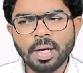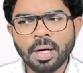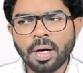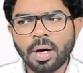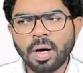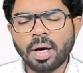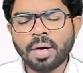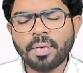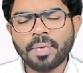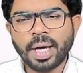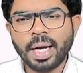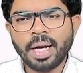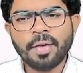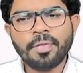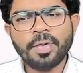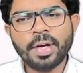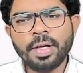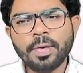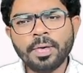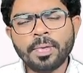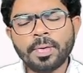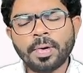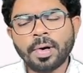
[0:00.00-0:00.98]
or whenever
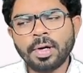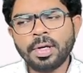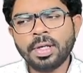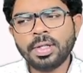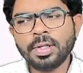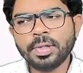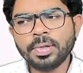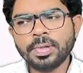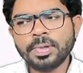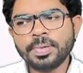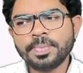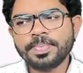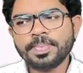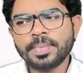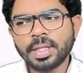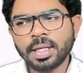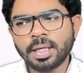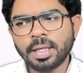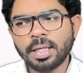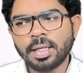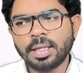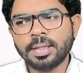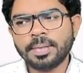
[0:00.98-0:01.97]
you want to
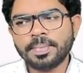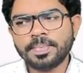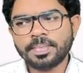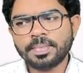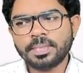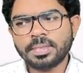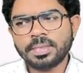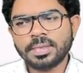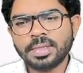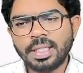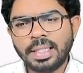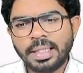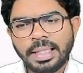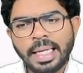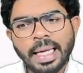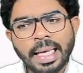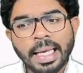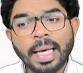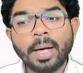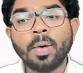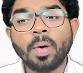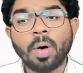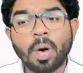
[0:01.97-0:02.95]

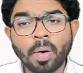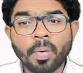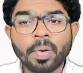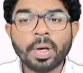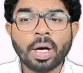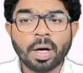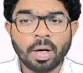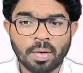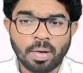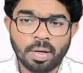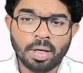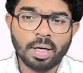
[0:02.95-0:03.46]
take a overload,